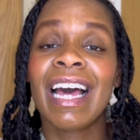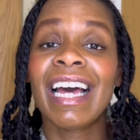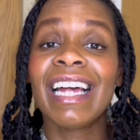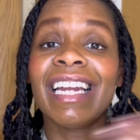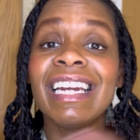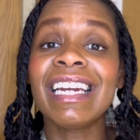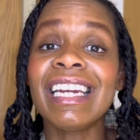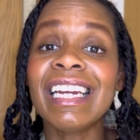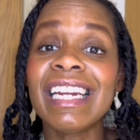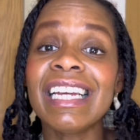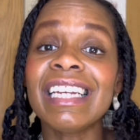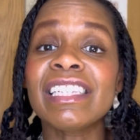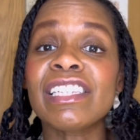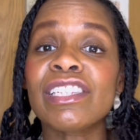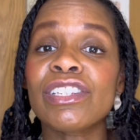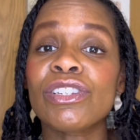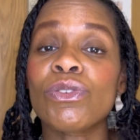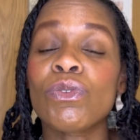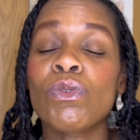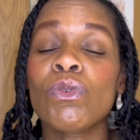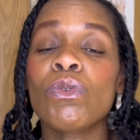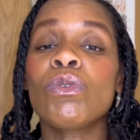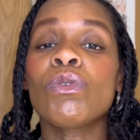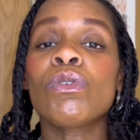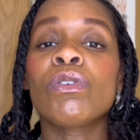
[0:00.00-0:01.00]
List
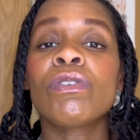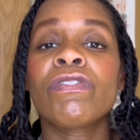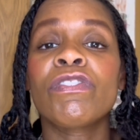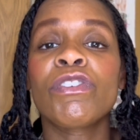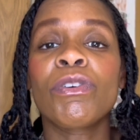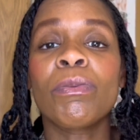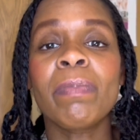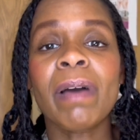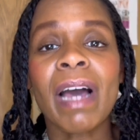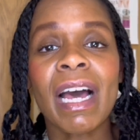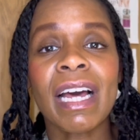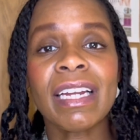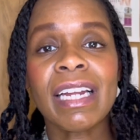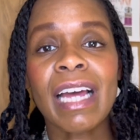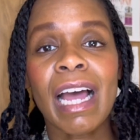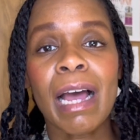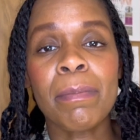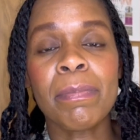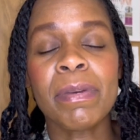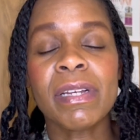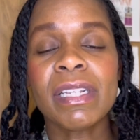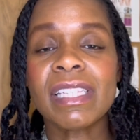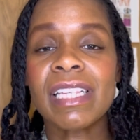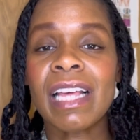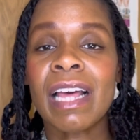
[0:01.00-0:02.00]
all of your bad
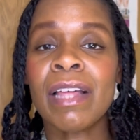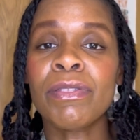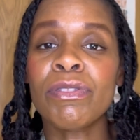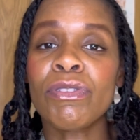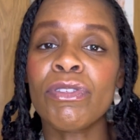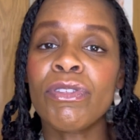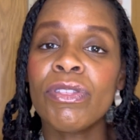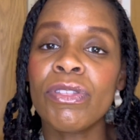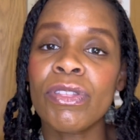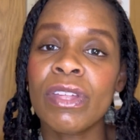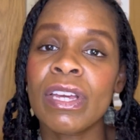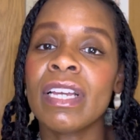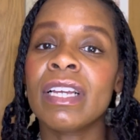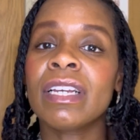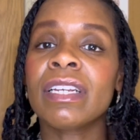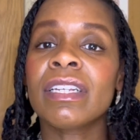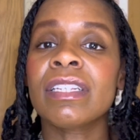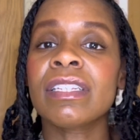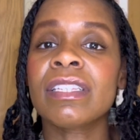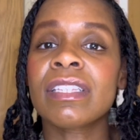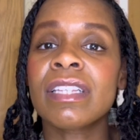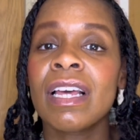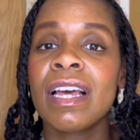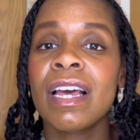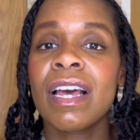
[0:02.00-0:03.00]
habits and the
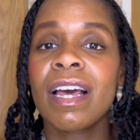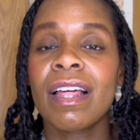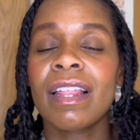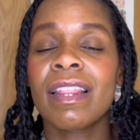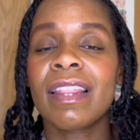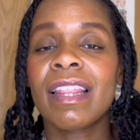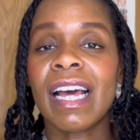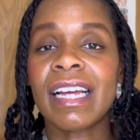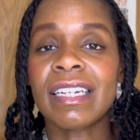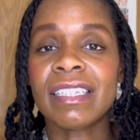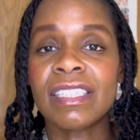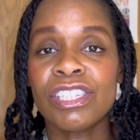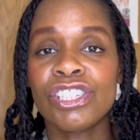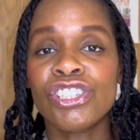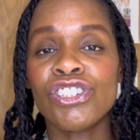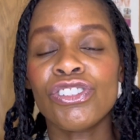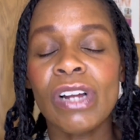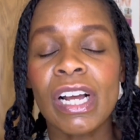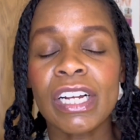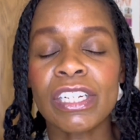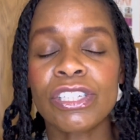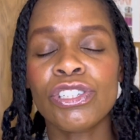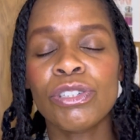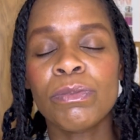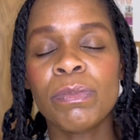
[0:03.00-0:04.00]
things that
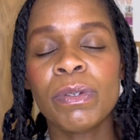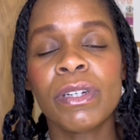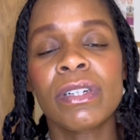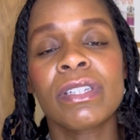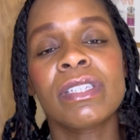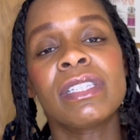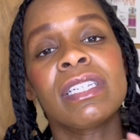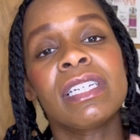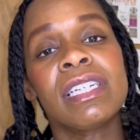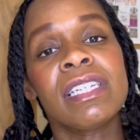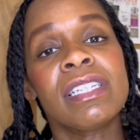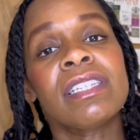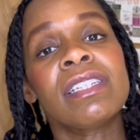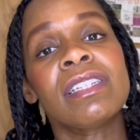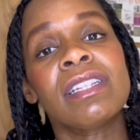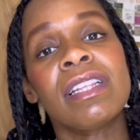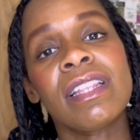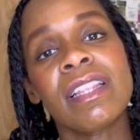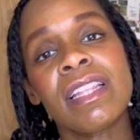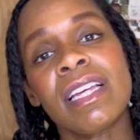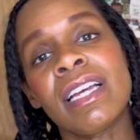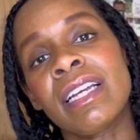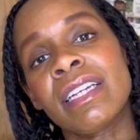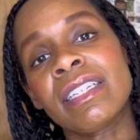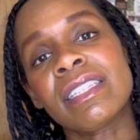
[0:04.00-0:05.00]
distract you, because these are the
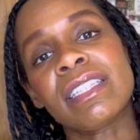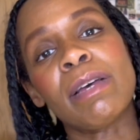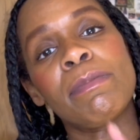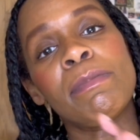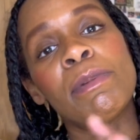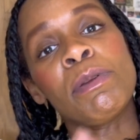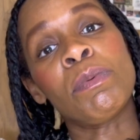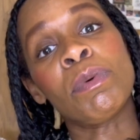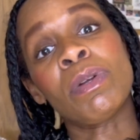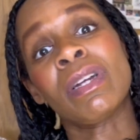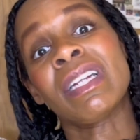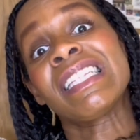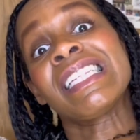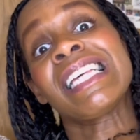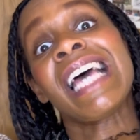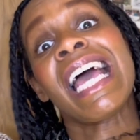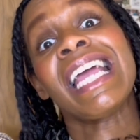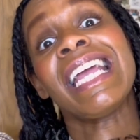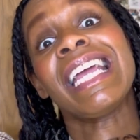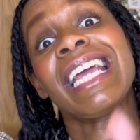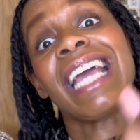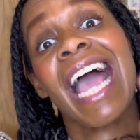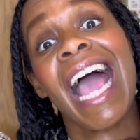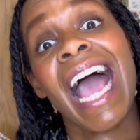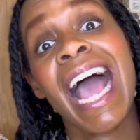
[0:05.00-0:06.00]
things that we want to
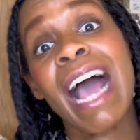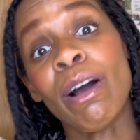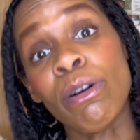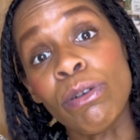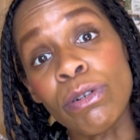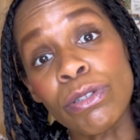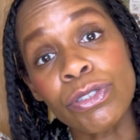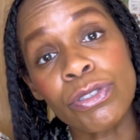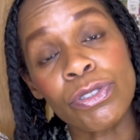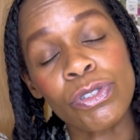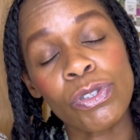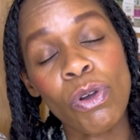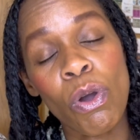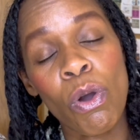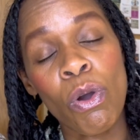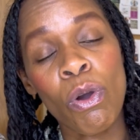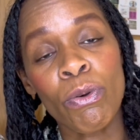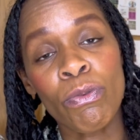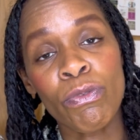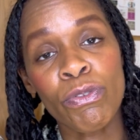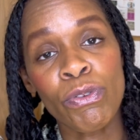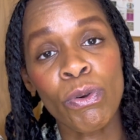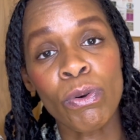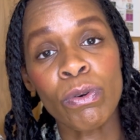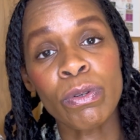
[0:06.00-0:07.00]
take out
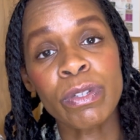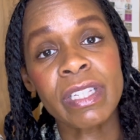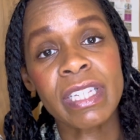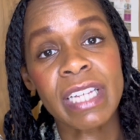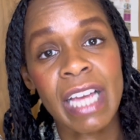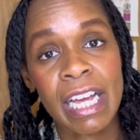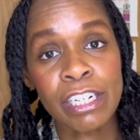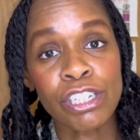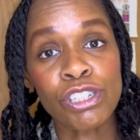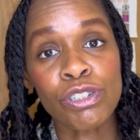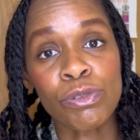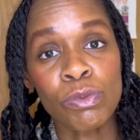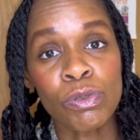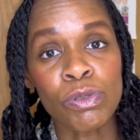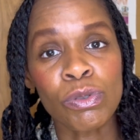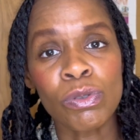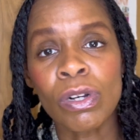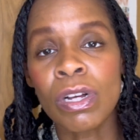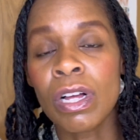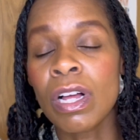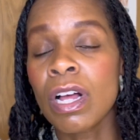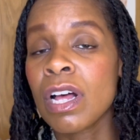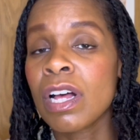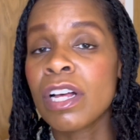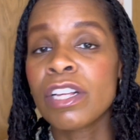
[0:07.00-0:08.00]
of your schedule
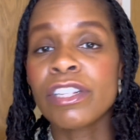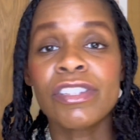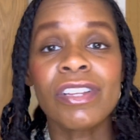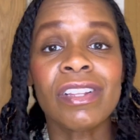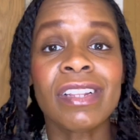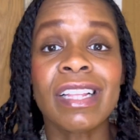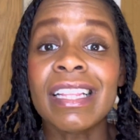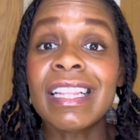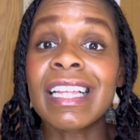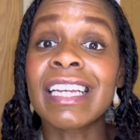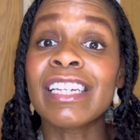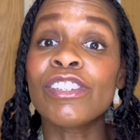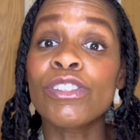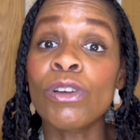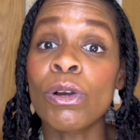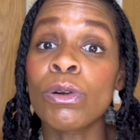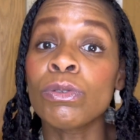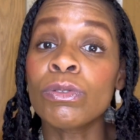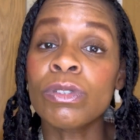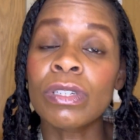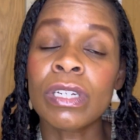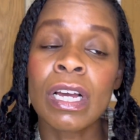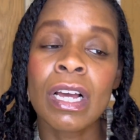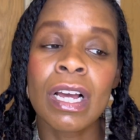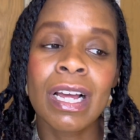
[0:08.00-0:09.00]
so that they
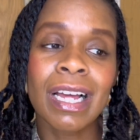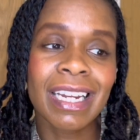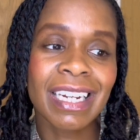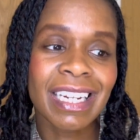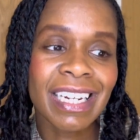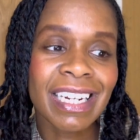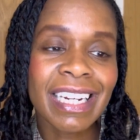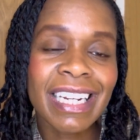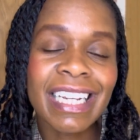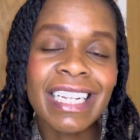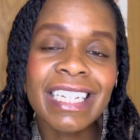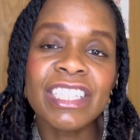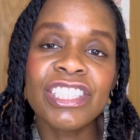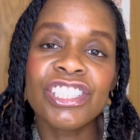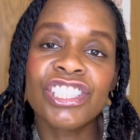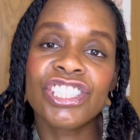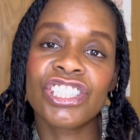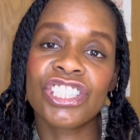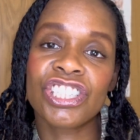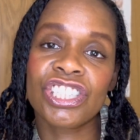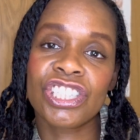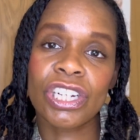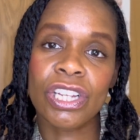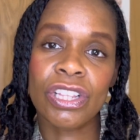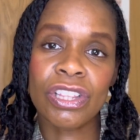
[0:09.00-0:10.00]
don't
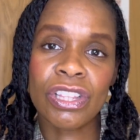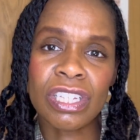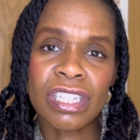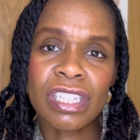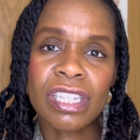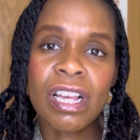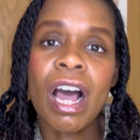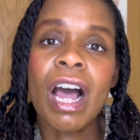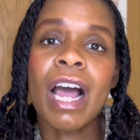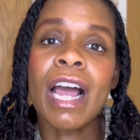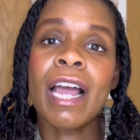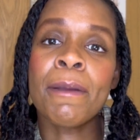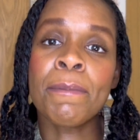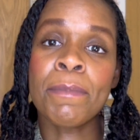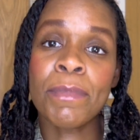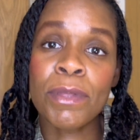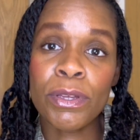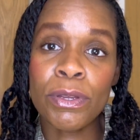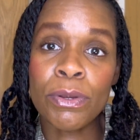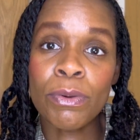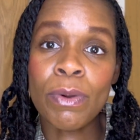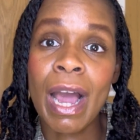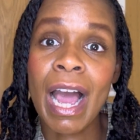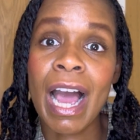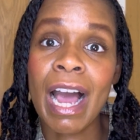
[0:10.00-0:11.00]
leech the time that
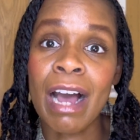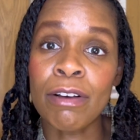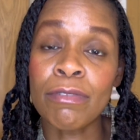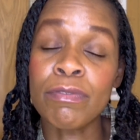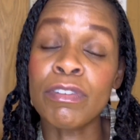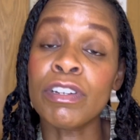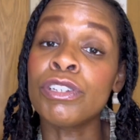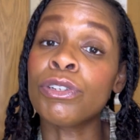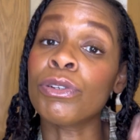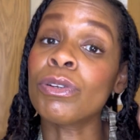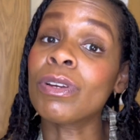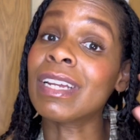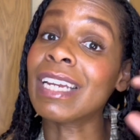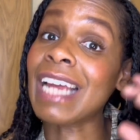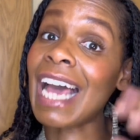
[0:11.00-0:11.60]
you have, and you can